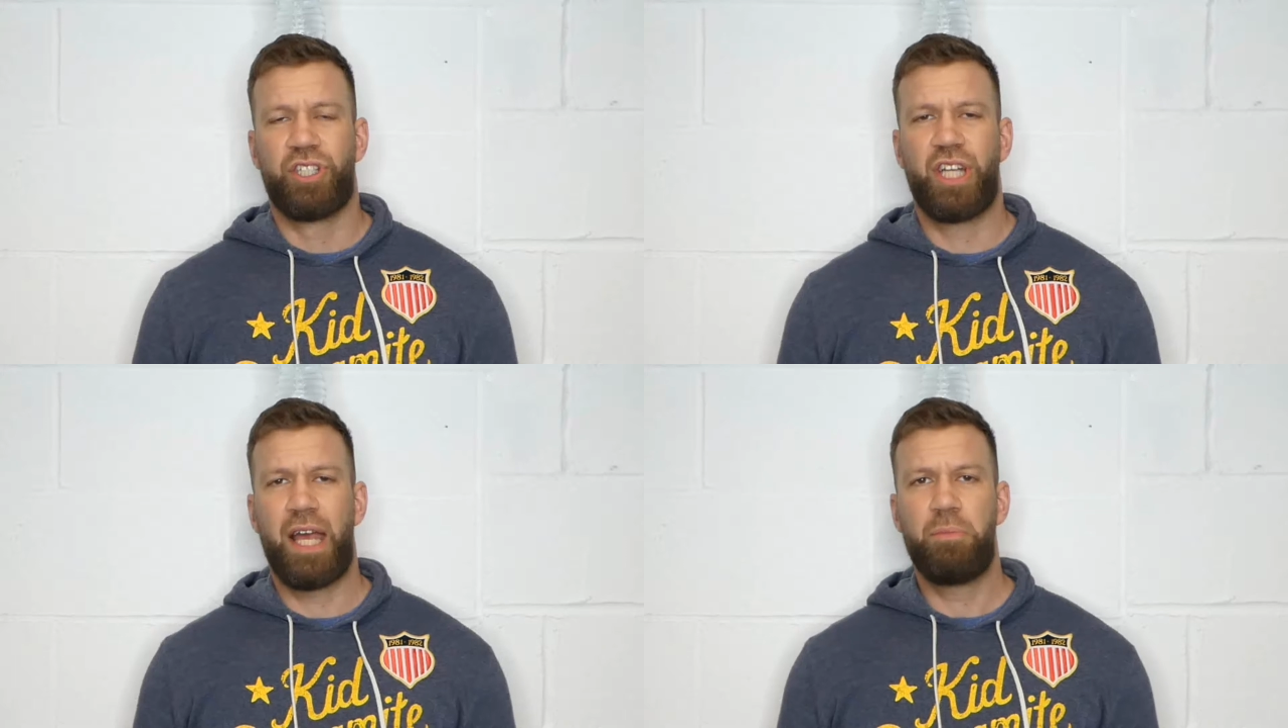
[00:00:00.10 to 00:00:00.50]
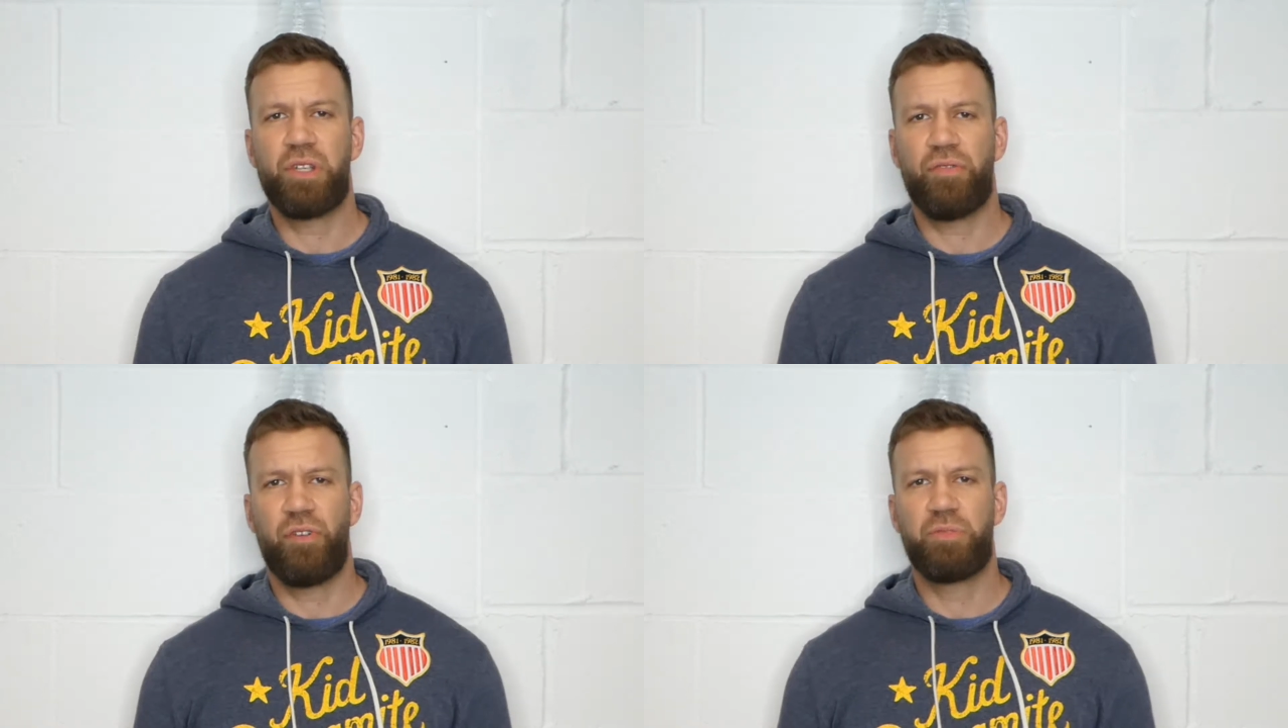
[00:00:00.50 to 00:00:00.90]
James
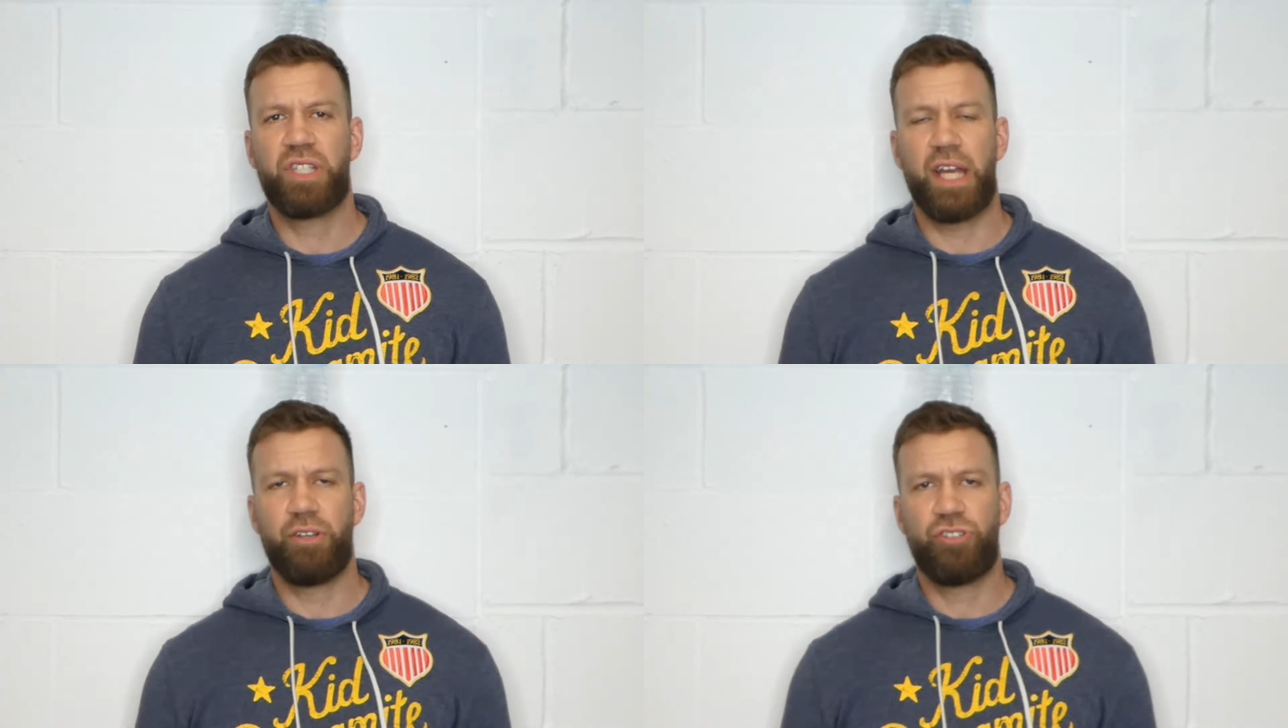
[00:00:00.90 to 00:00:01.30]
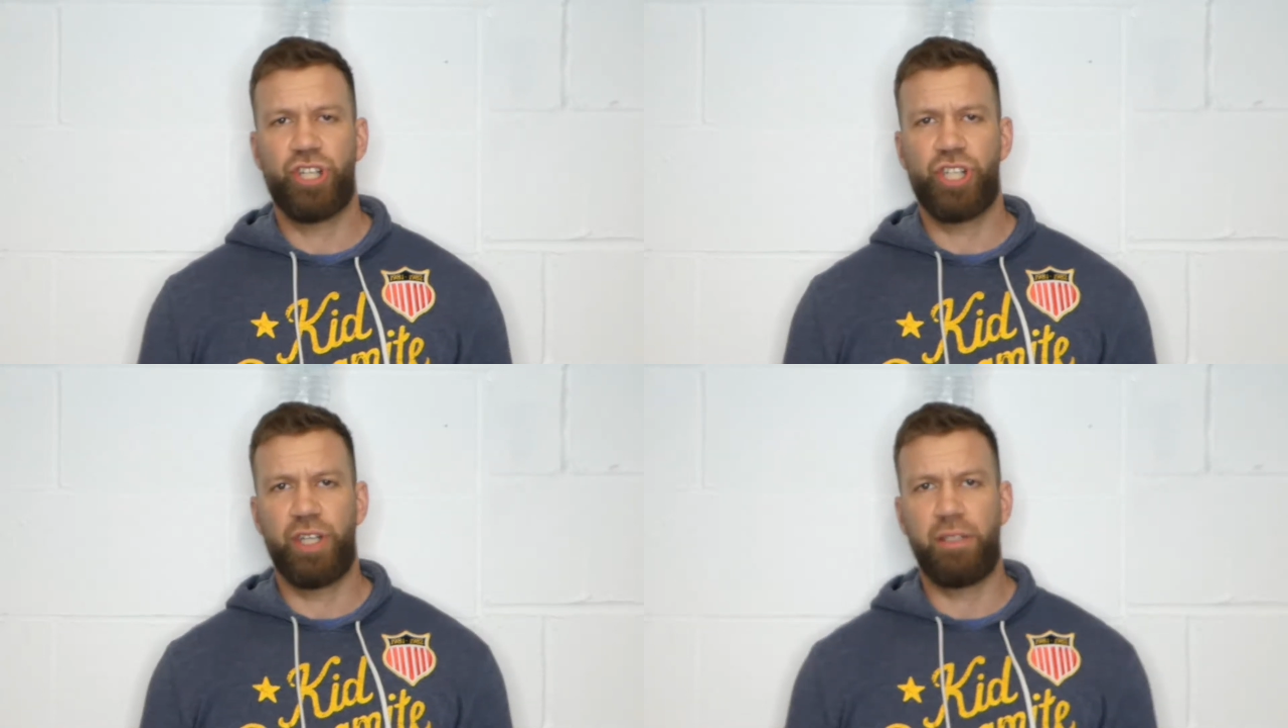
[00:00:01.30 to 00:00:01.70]
from Stay
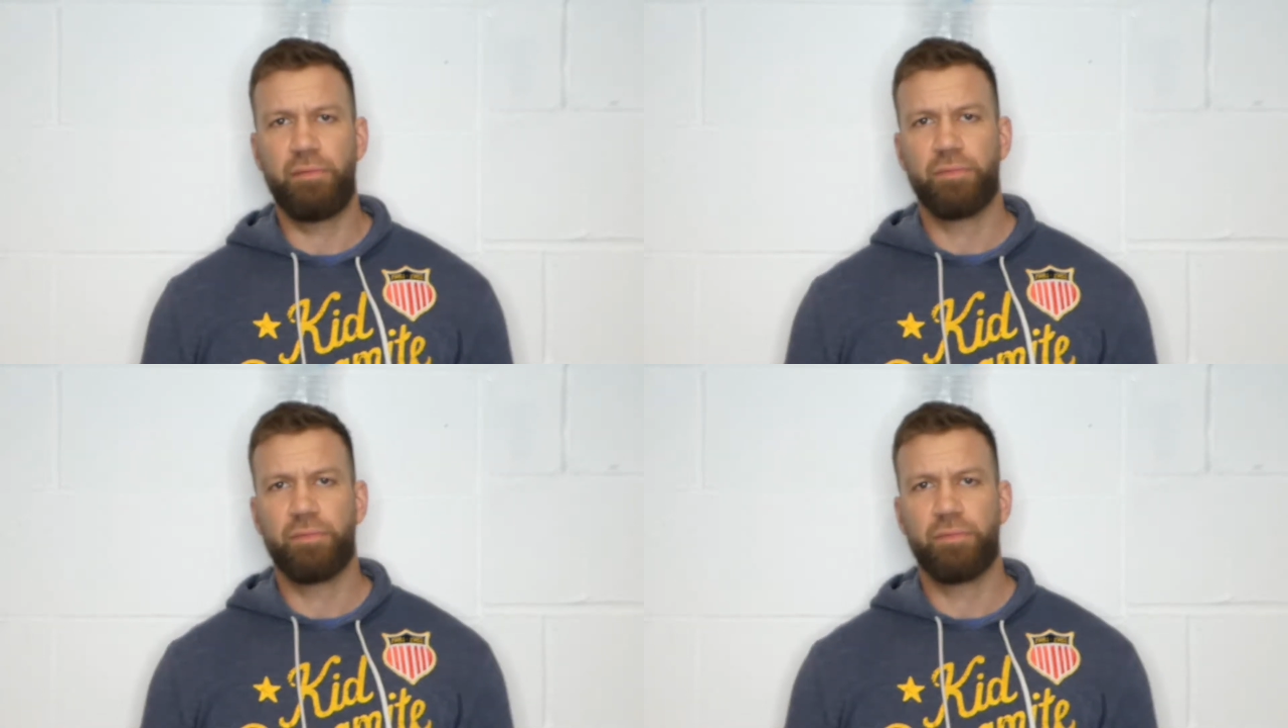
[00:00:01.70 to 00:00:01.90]
Nutrition.